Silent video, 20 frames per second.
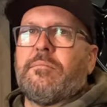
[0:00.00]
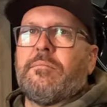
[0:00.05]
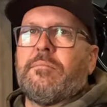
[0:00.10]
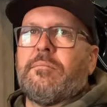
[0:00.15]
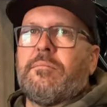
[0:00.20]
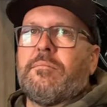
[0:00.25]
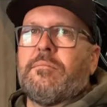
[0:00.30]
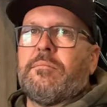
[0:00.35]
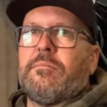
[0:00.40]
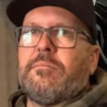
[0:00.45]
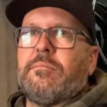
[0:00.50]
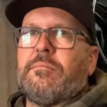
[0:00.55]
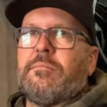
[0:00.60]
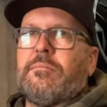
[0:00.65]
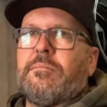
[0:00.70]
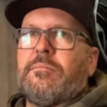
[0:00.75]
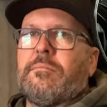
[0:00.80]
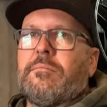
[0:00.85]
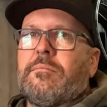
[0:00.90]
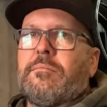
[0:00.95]

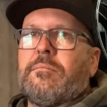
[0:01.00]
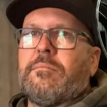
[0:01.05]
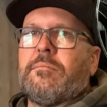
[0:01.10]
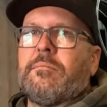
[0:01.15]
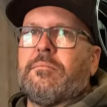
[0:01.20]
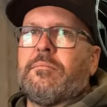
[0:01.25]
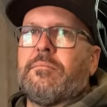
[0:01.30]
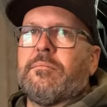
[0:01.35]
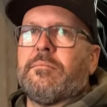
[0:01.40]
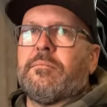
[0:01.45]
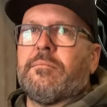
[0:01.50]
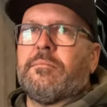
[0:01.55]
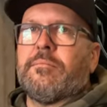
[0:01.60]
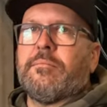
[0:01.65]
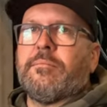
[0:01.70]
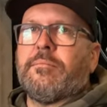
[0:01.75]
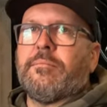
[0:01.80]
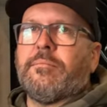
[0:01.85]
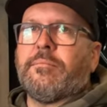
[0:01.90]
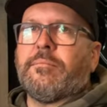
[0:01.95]

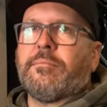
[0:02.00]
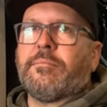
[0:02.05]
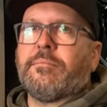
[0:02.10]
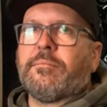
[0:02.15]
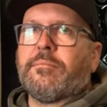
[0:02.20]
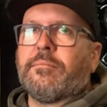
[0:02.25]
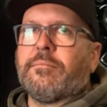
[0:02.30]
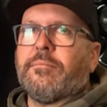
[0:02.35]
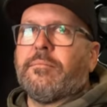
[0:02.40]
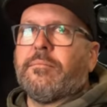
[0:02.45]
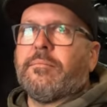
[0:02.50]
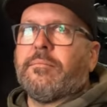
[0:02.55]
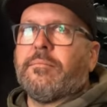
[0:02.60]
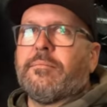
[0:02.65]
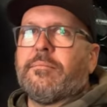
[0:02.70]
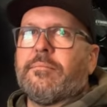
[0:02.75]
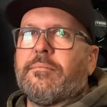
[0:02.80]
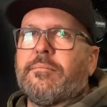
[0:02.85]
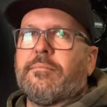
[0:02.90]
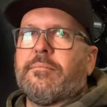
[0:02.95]

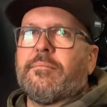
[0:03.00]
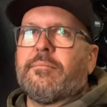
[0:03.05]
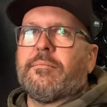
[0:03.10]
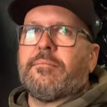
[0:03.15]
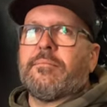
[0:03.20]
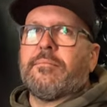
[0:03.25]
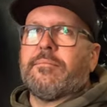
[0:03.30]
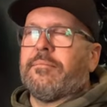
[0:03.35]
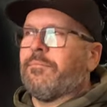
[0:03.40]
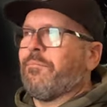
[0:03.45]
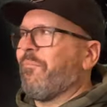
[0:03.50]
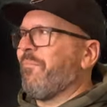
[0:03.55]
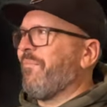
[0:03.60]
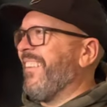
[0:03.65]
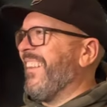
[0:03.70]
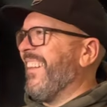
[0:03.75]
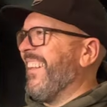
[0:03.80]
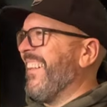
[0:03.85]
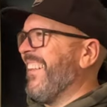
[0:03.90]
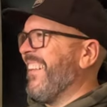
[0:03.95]

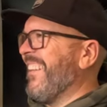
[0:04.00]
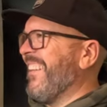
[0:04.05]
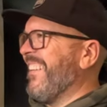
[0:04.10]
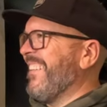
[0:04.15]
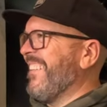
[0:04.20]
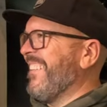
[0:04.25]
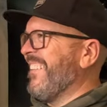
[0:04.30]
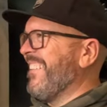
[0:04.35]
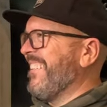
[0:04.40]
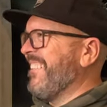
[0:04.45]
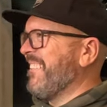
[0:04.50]
[no speech]